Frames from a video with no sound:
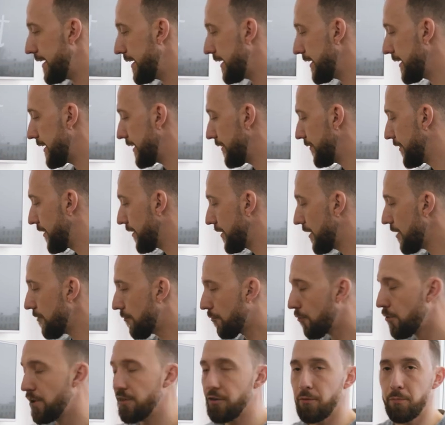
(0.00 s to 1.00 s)
uh, the
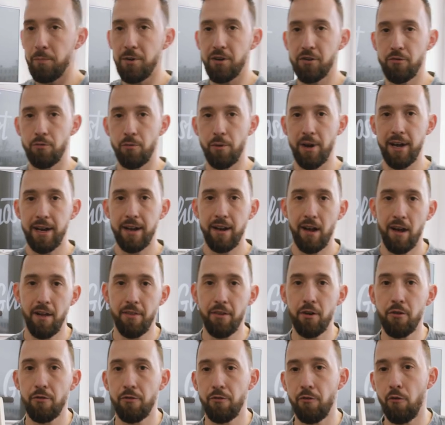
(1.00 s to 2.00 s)
difference between
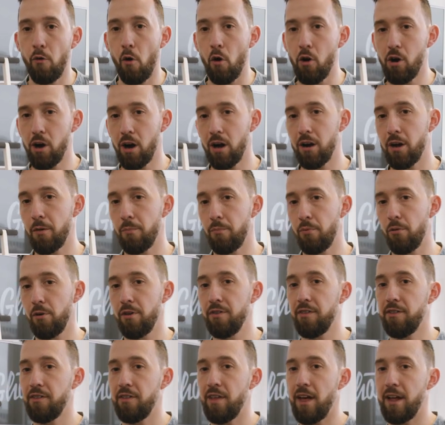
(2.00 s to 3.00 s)
other four color
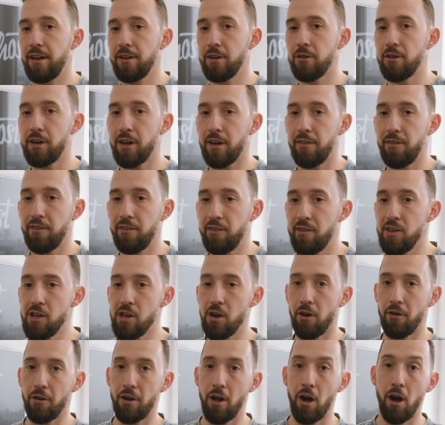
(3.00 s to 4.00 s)
prints that you can
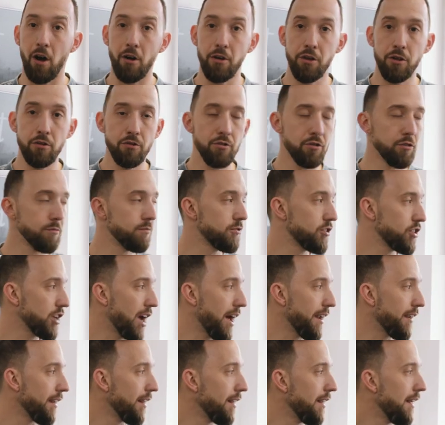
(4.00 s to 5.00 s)
see on our YouTube
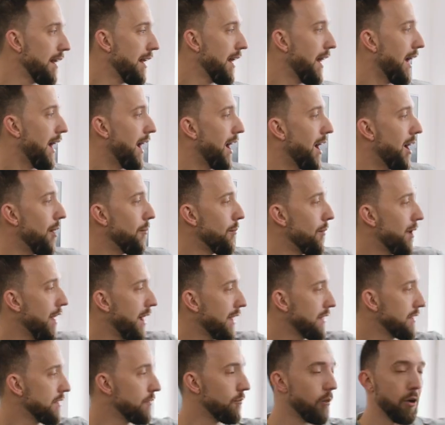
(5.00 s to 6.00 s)
channel, um,
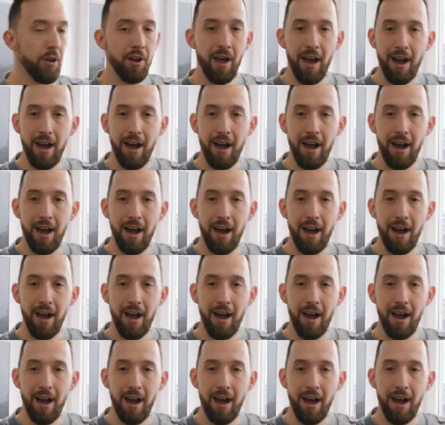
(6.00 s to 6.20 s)
like the one